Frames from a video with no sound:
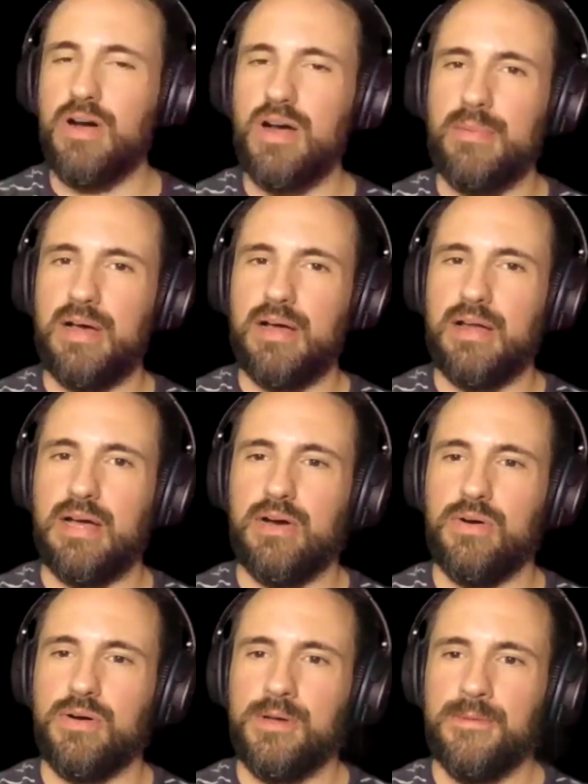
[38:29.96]
about
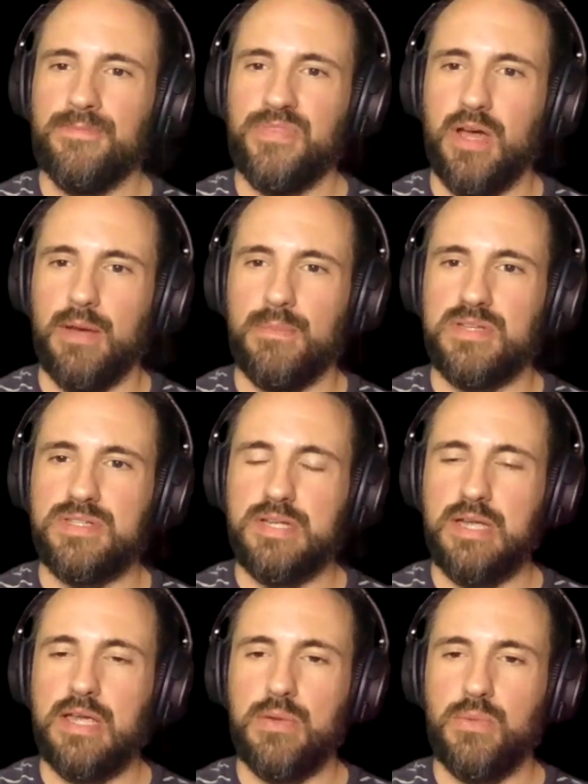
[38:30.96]
how
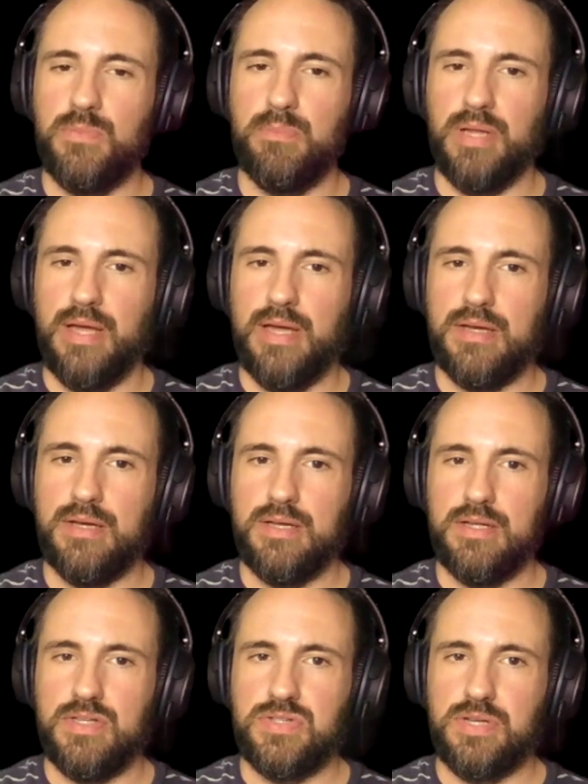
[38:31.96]
singing with blend
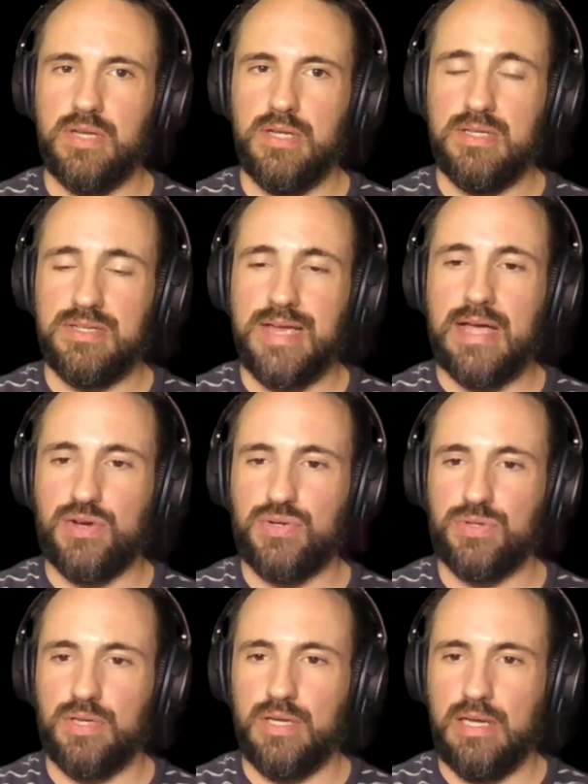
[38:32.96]
is
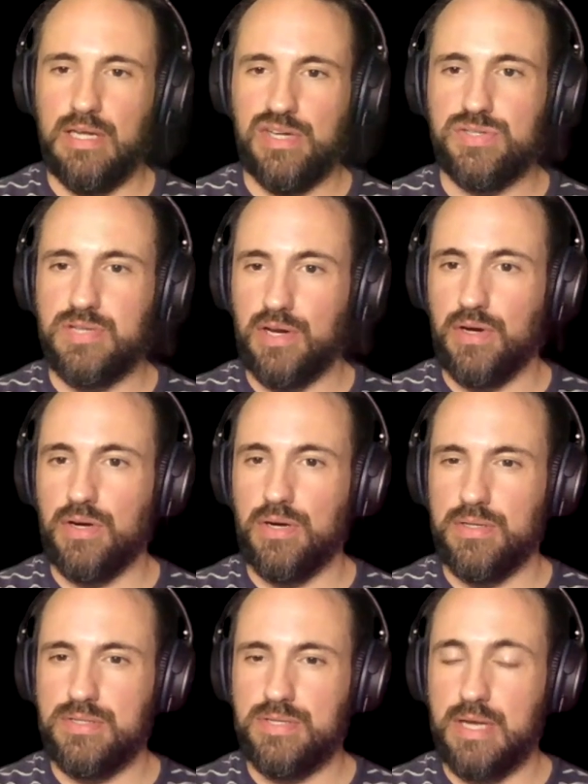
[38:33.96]
actually each singer
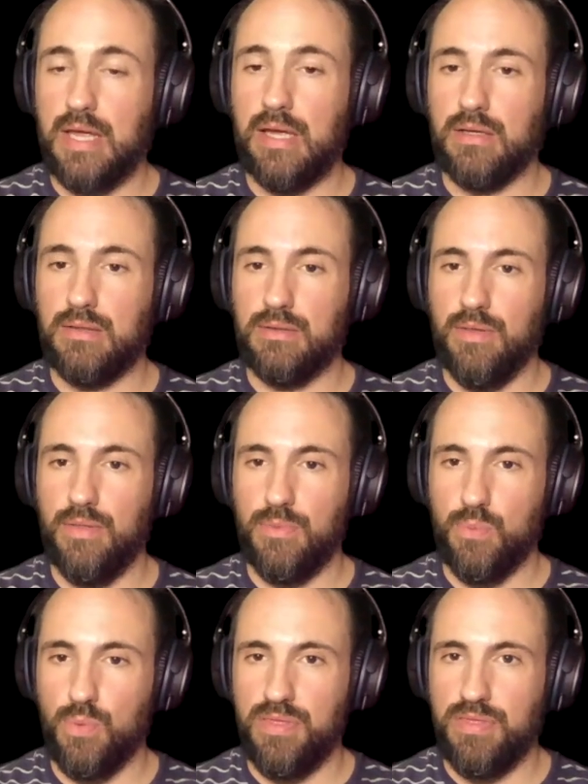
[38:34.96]
singing
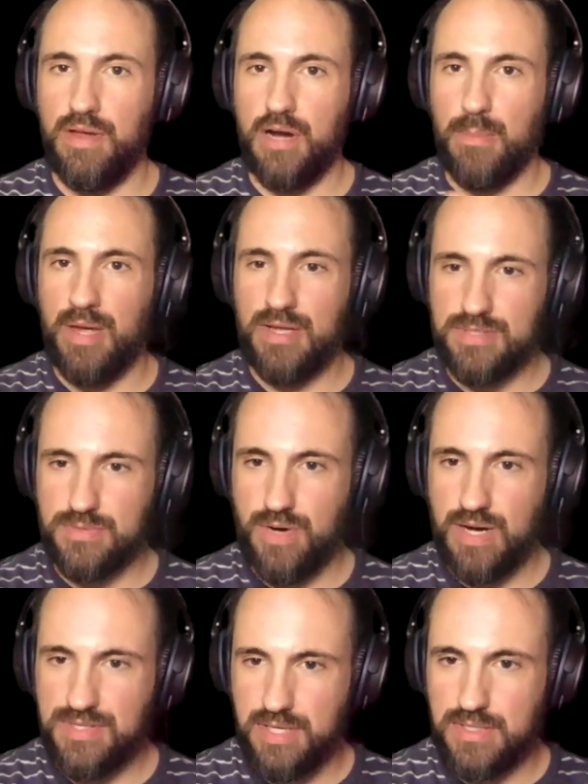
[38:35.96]
with their best
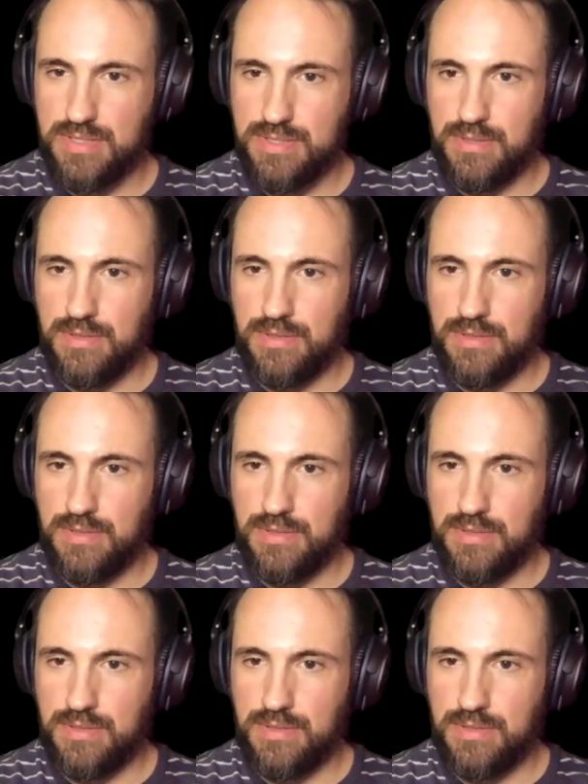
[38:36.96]
resonance,